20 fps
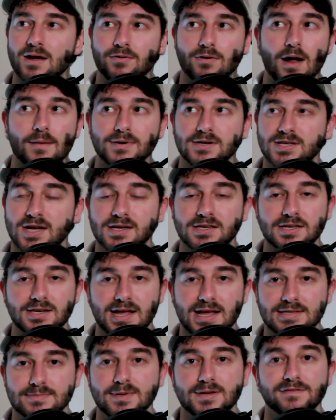Robert
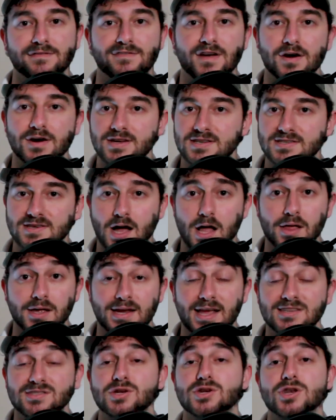Tonyan has been very solid.
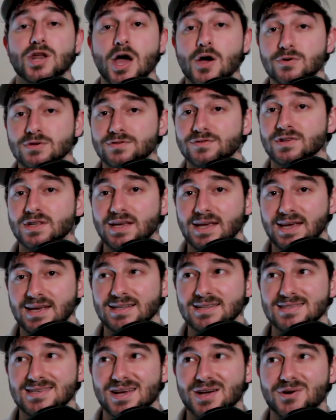He has a nose for the
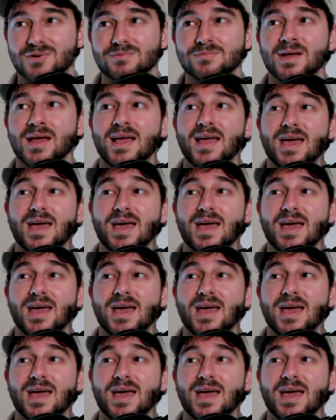end zone.